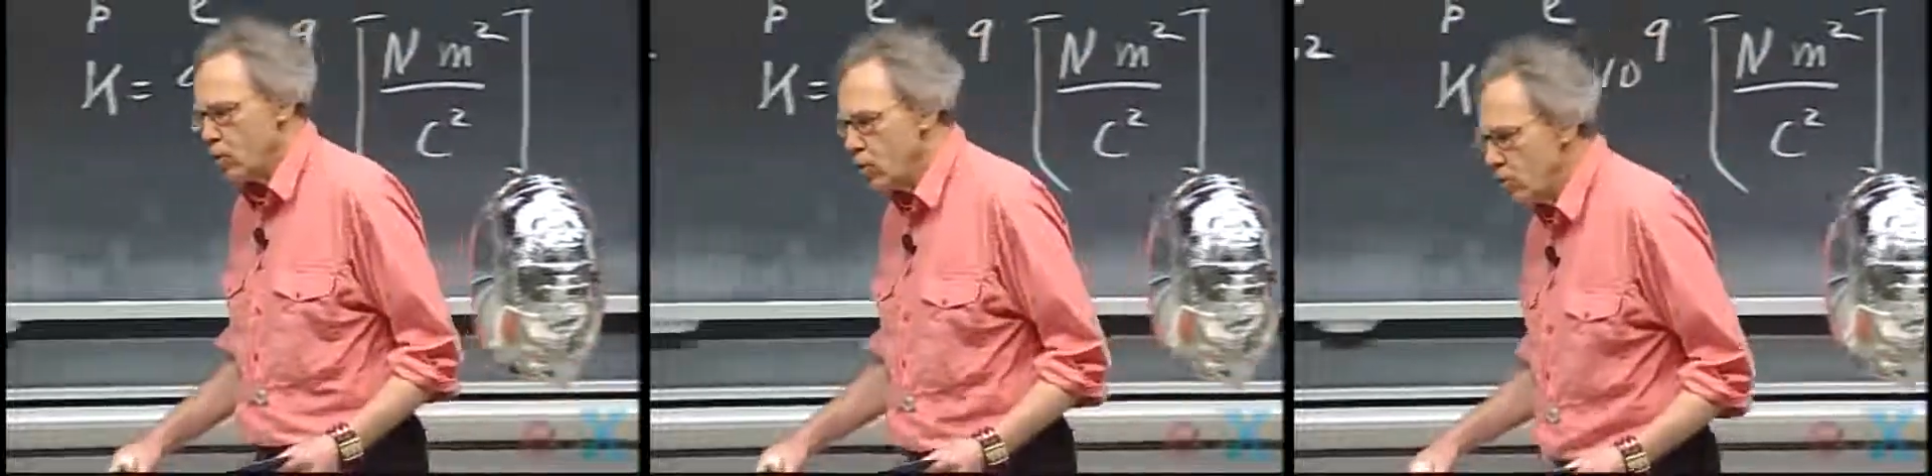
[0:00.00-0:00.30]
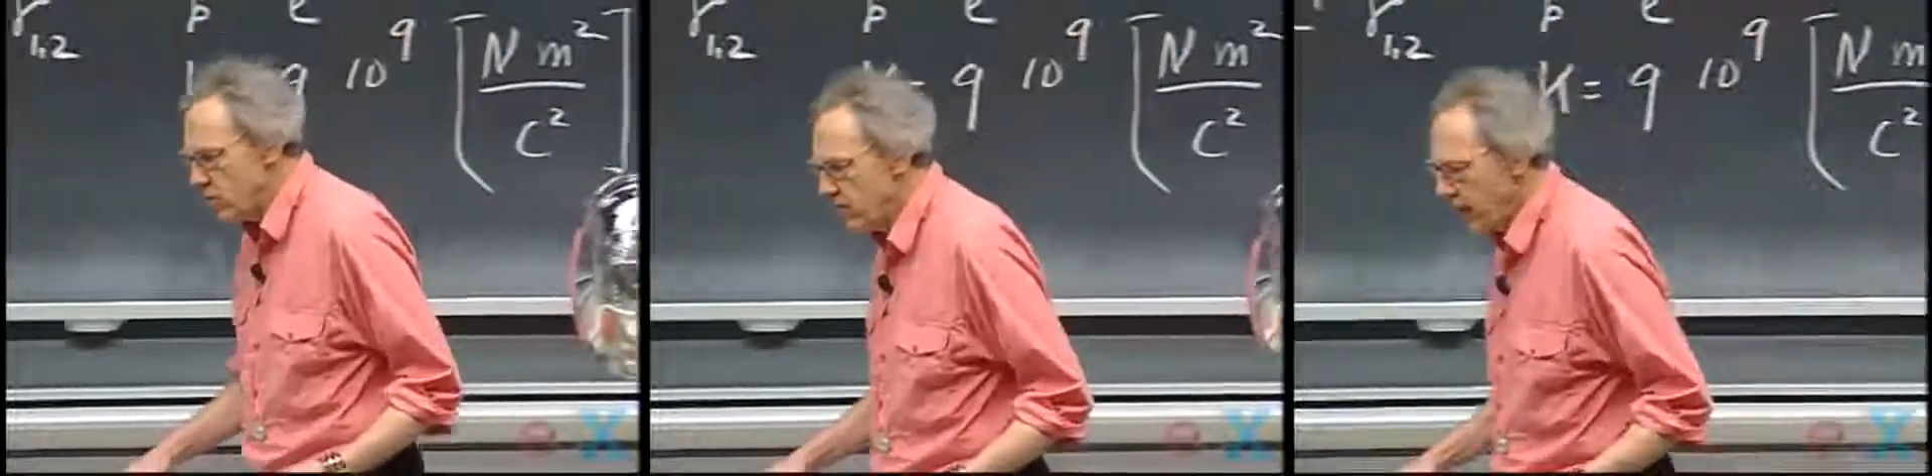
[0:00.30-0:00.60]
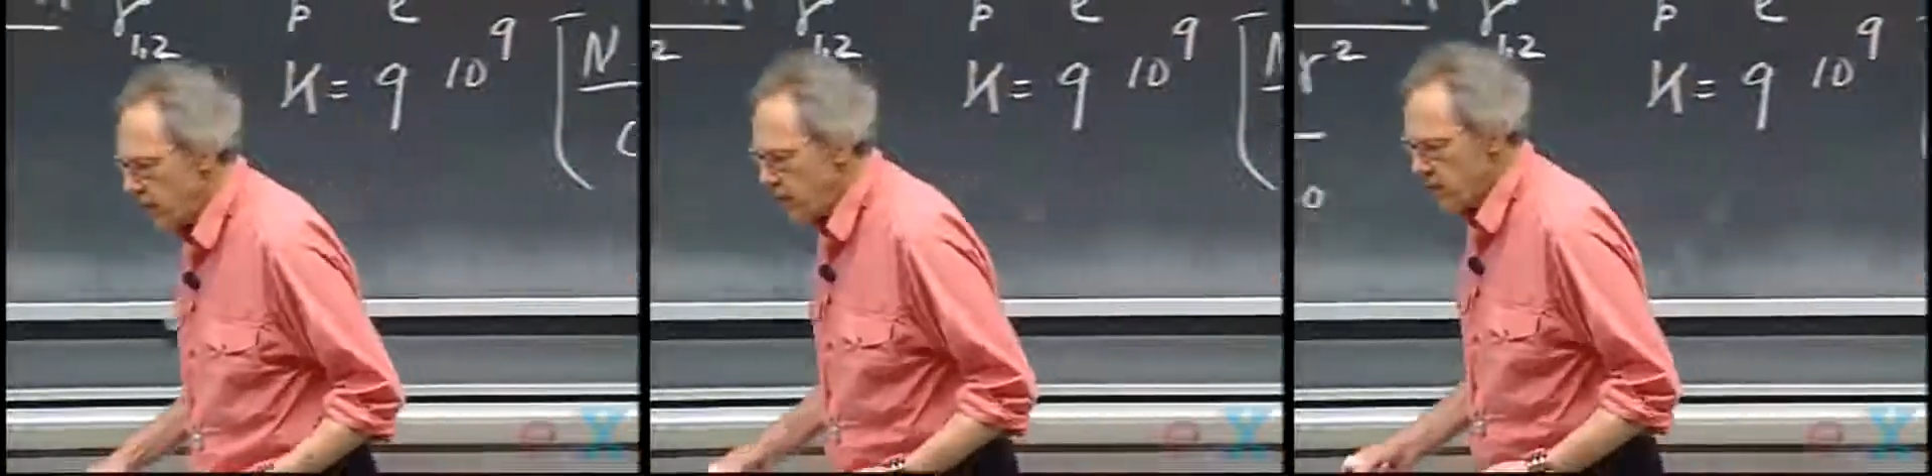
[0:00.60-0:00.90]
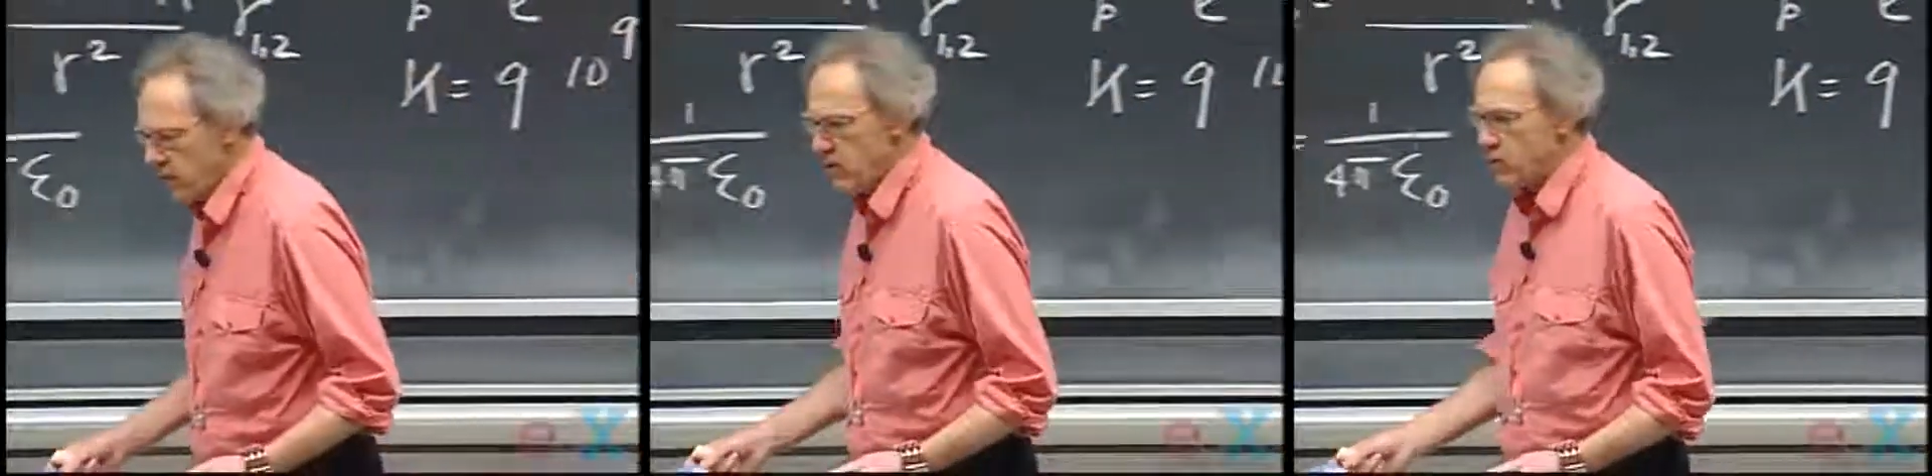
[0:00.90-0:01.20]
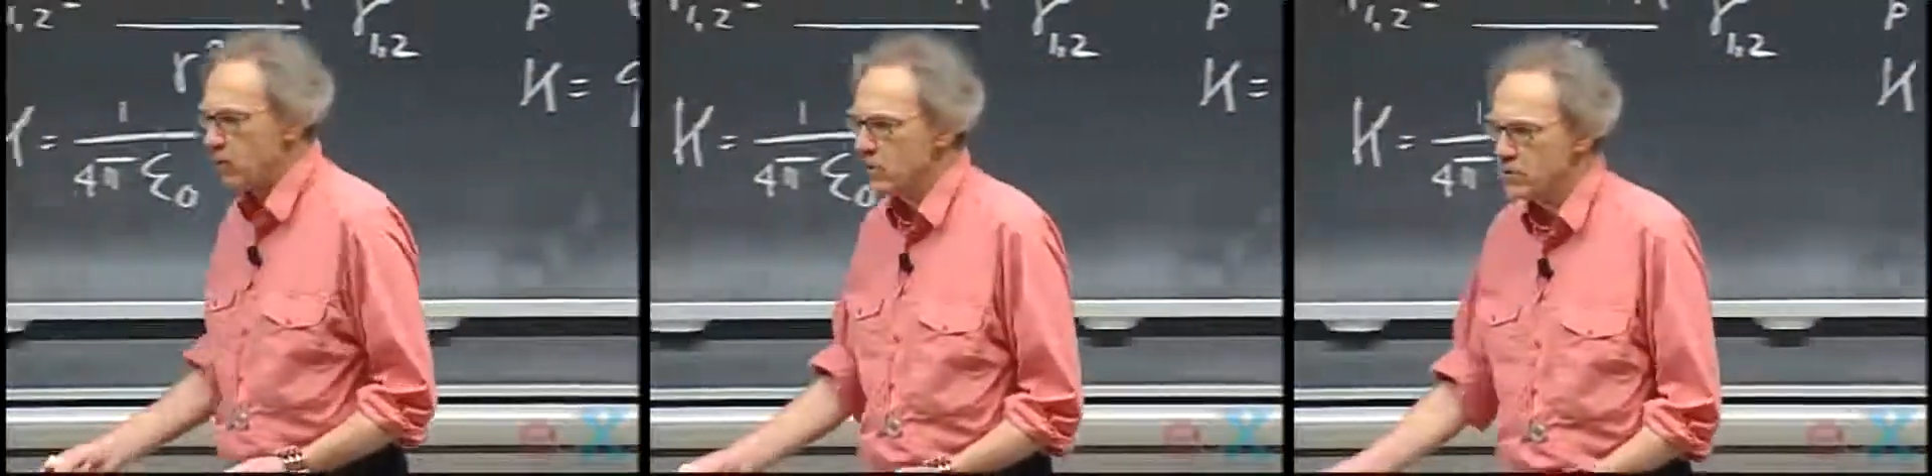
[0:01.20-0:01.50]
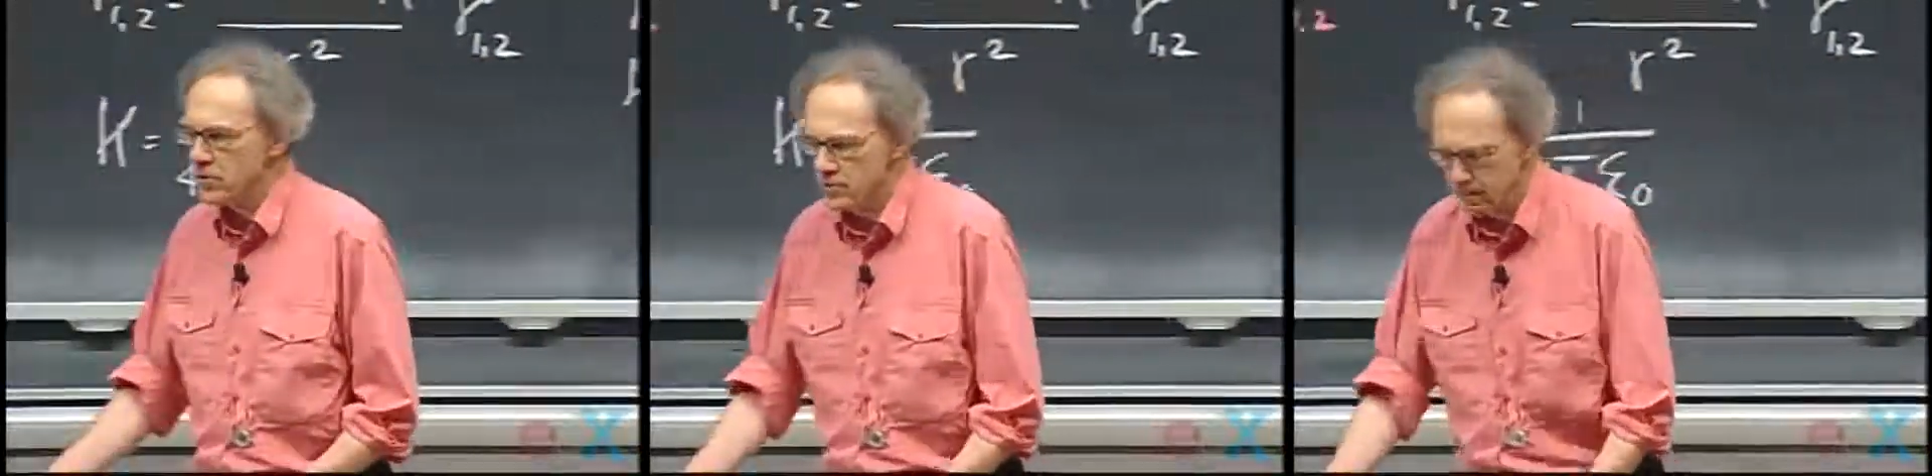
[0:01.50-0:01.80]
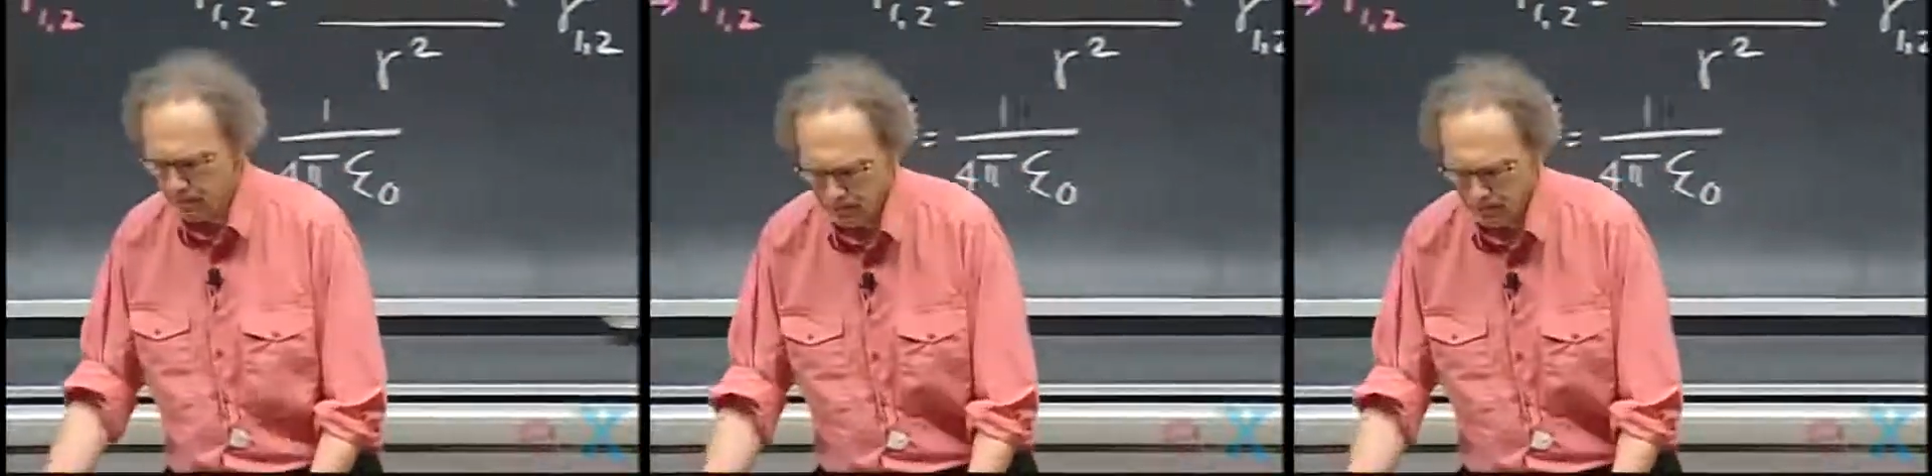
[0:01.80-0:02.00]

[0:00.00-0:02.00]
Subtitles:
use various instruments